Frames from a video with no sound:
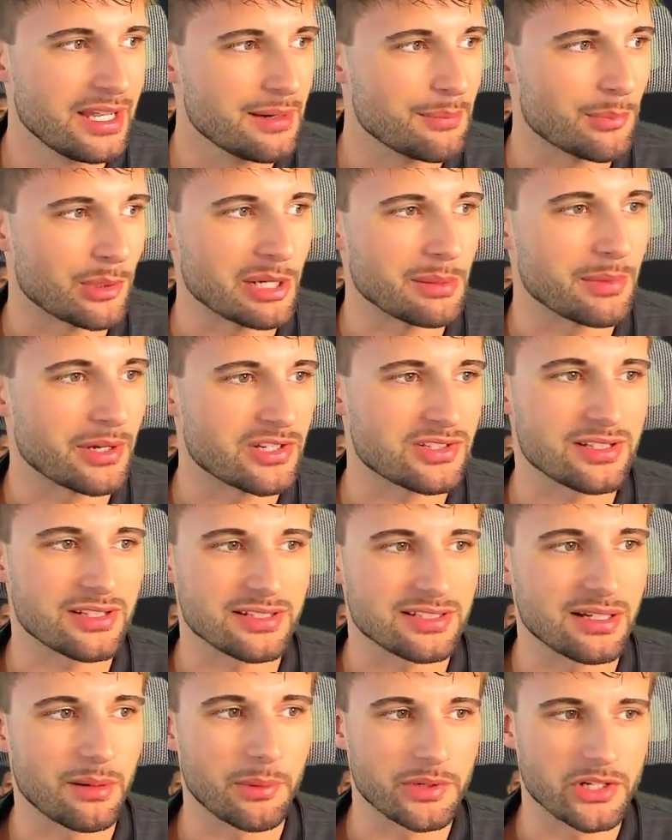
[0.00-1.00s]
pretty much seeing
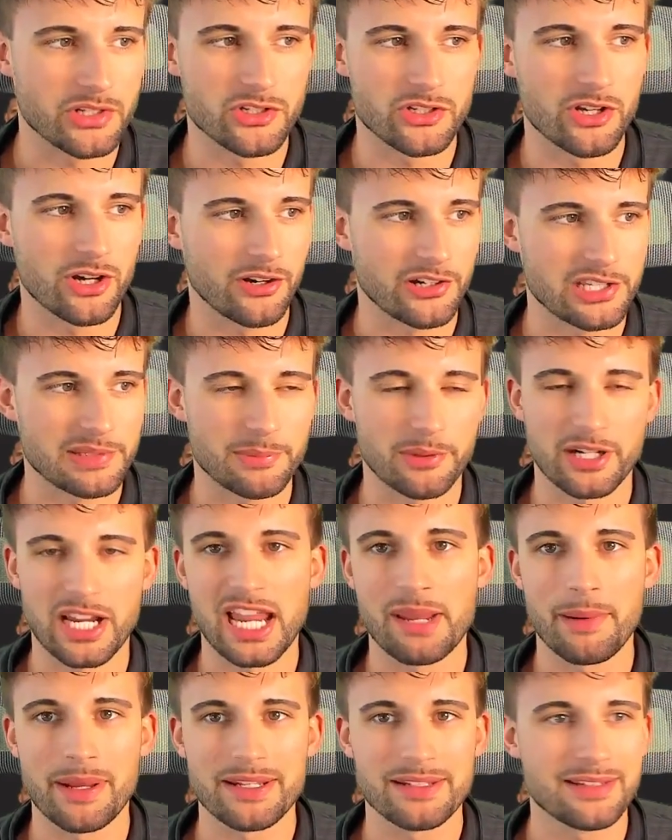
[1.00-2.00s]
double-digit targets per
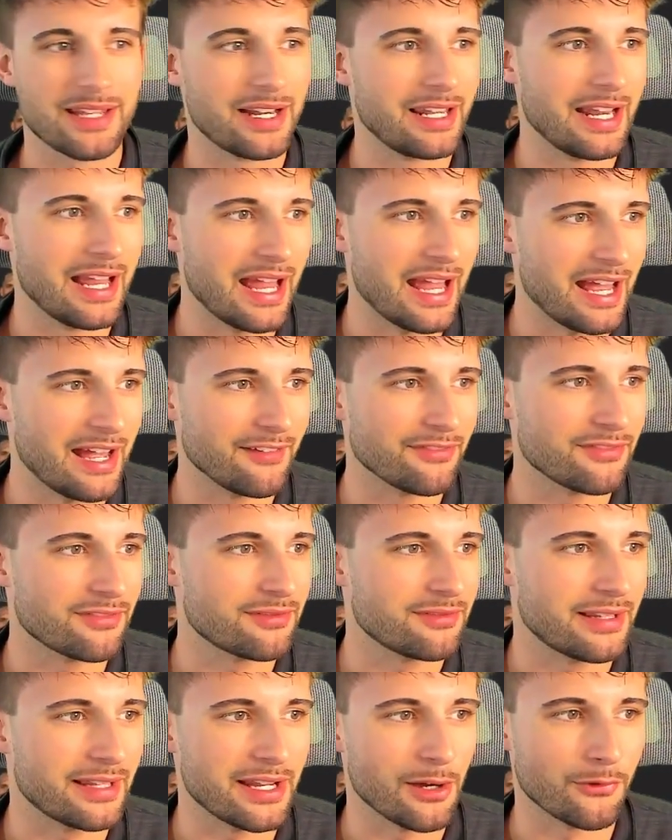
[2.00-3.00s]
game at 10.5,
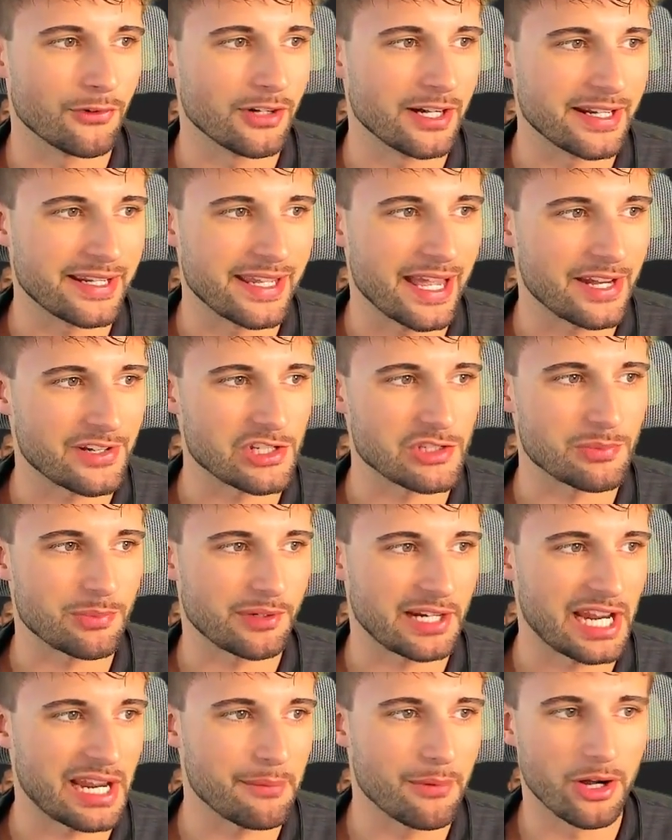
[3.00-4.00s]
over 8 catches per
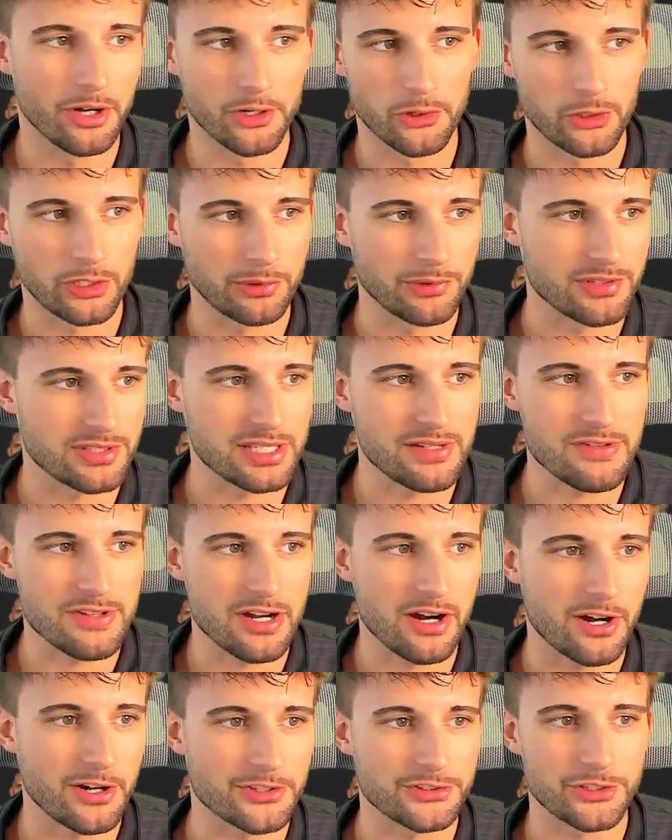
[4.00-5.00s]
game, 103 receiving
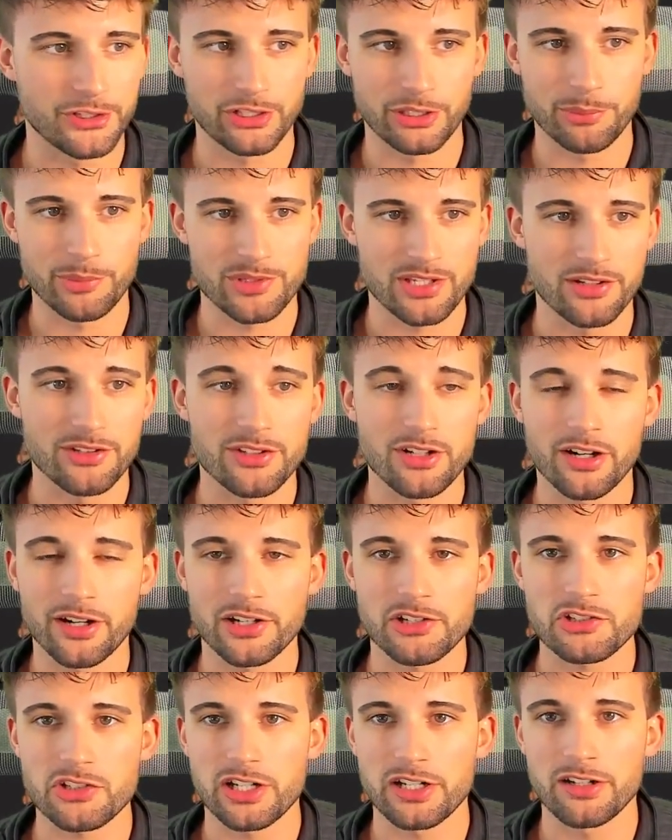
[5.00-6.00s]
yards, 33%
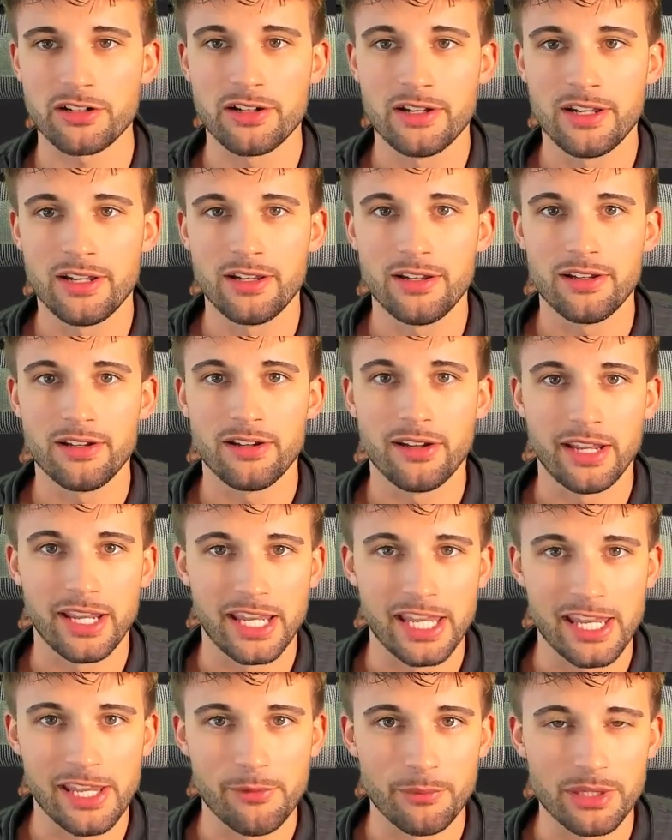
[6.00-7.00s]
target share.
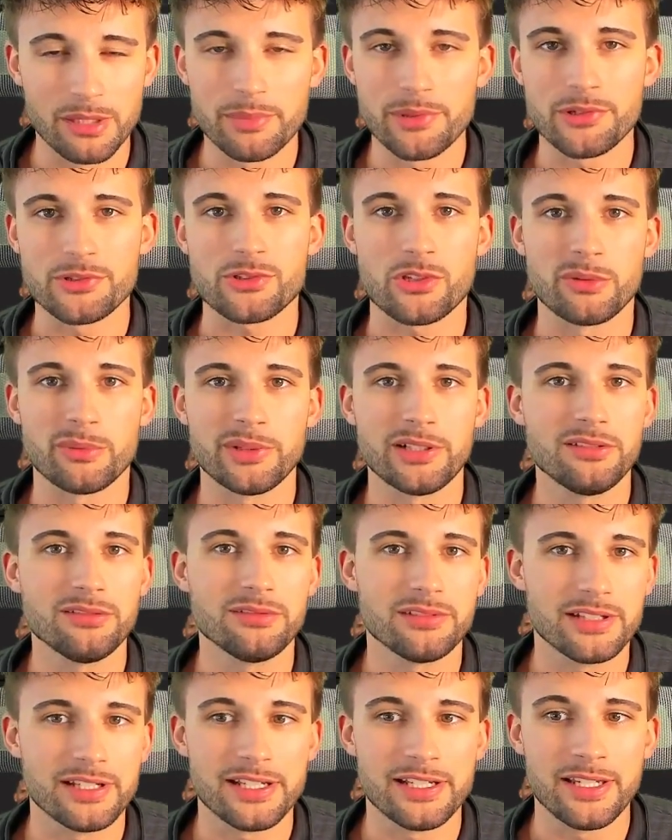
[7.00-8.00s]
And when the Bills throw the
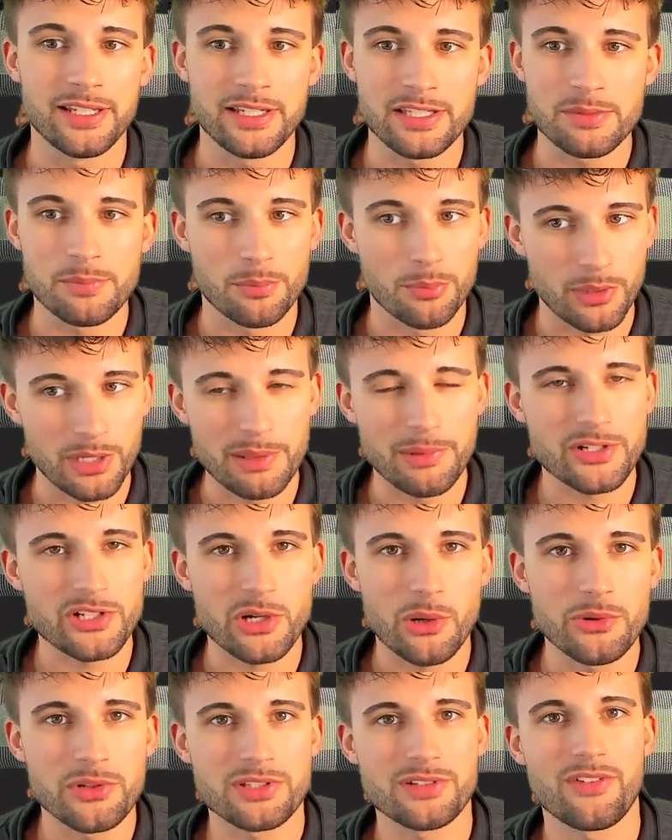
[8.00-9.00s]
ball, it is pretty much
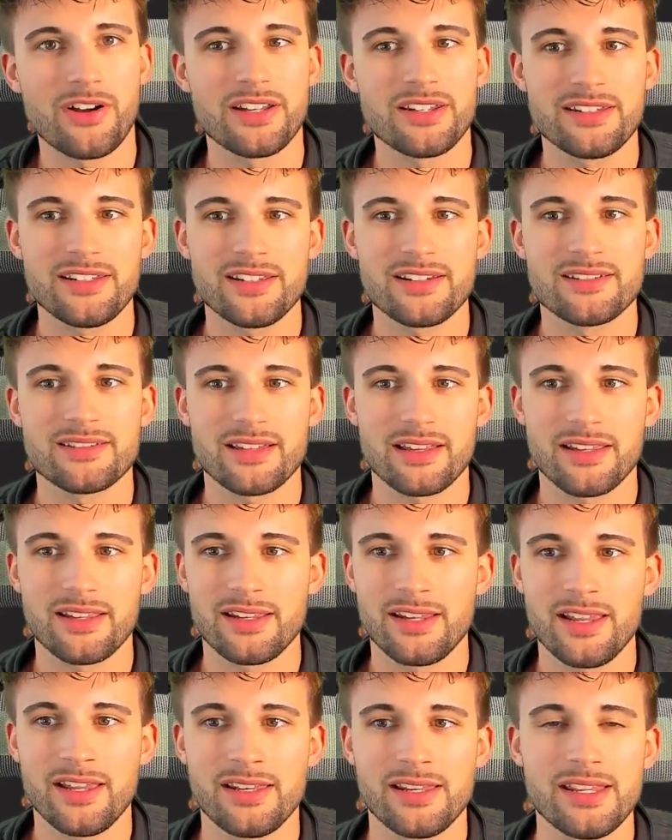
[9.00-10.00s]
going to Stefon Diggs,
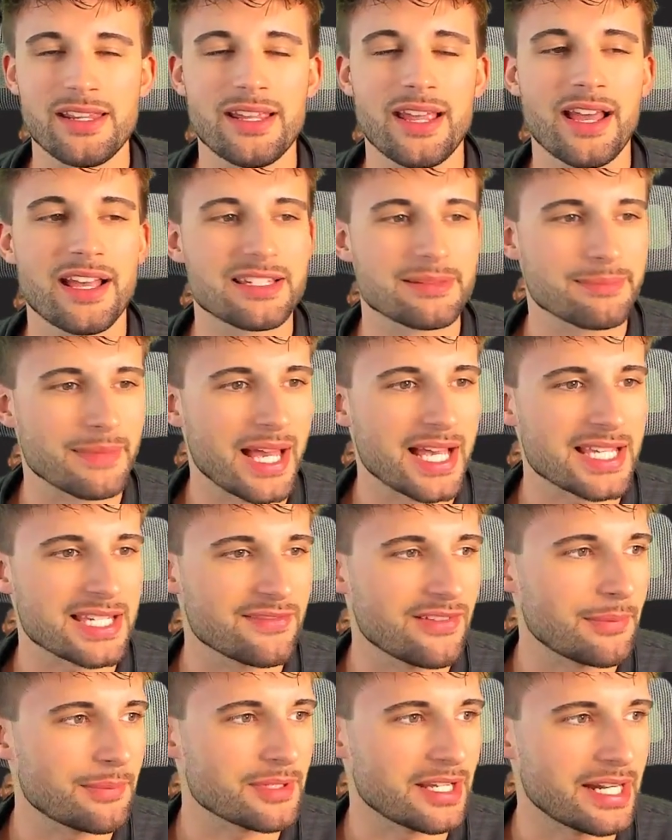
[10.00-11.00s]
and he has massive
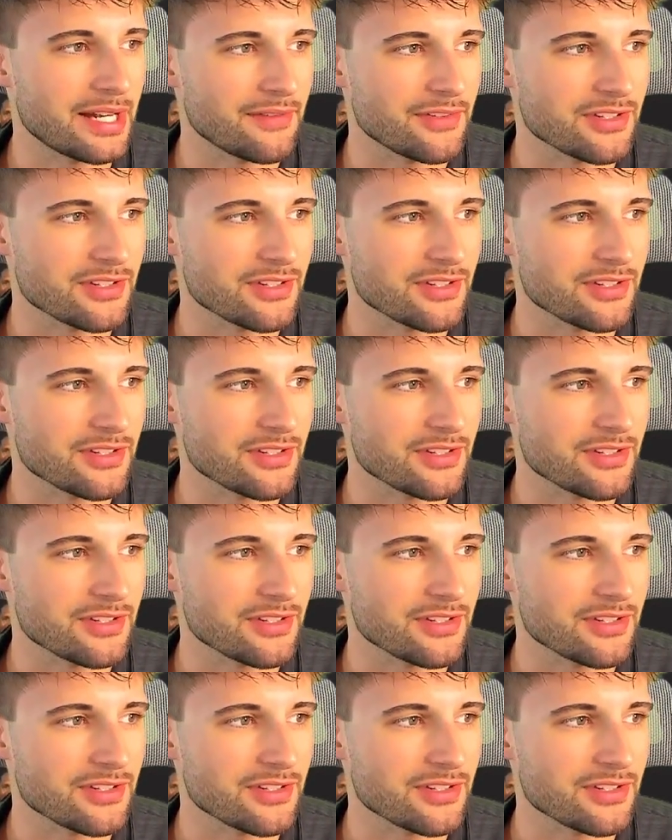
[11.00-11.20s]
upside every